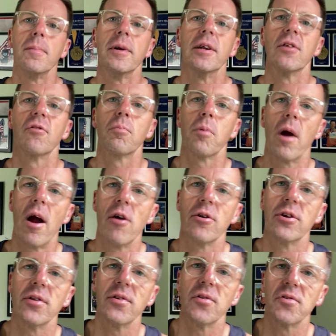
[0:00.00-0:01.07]
minutes prior
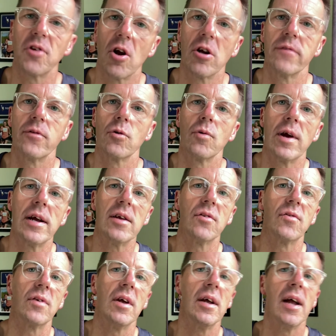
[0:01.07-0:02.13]
to the start of a
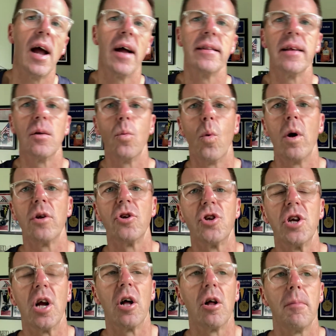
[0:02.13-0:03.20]
race, and then one
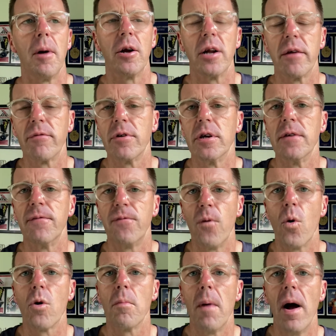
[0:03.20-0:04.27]
gel about every
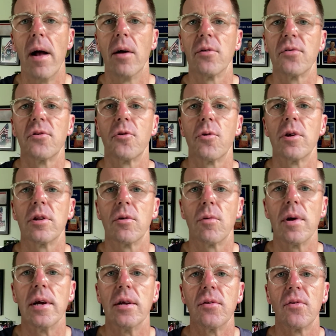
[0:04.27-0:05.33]
4 miles during the
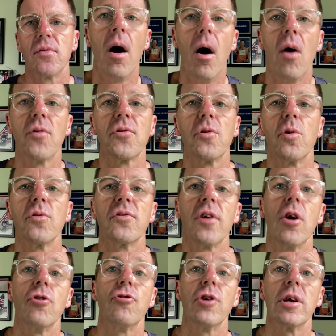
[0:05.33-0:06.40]
race. Also,
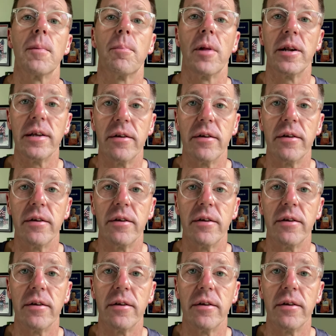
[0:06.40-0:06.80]
start drinking plenty